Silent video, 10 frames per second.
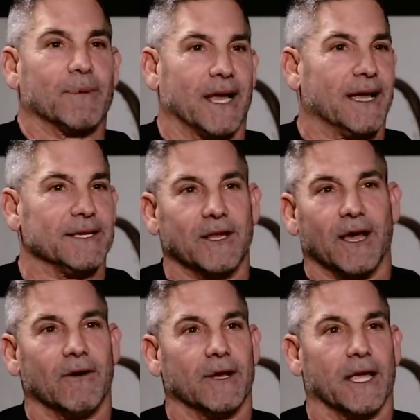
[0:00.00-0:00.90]
blah, you
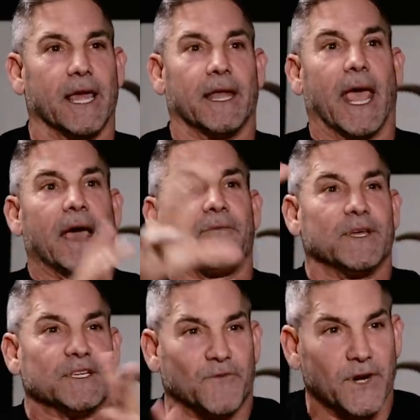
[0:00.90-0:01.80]
know, and have
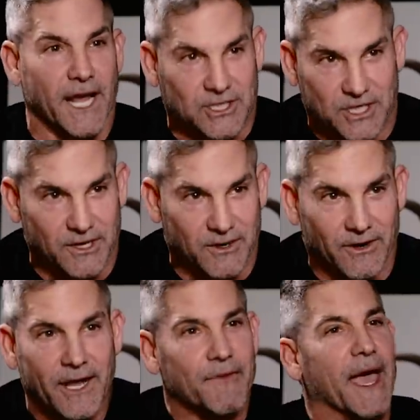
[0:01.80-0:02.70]
this for next
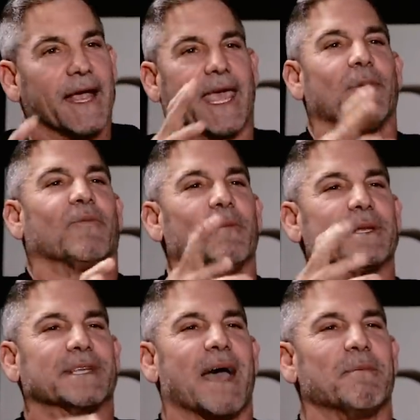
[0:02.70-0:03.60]
year. That came from
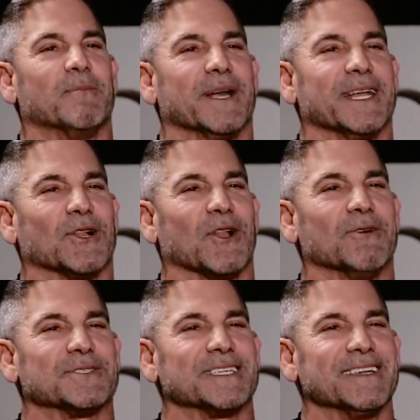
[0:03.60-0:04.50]
the time and money
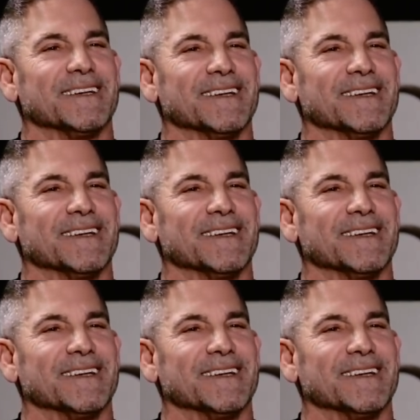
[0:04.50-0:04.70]
close.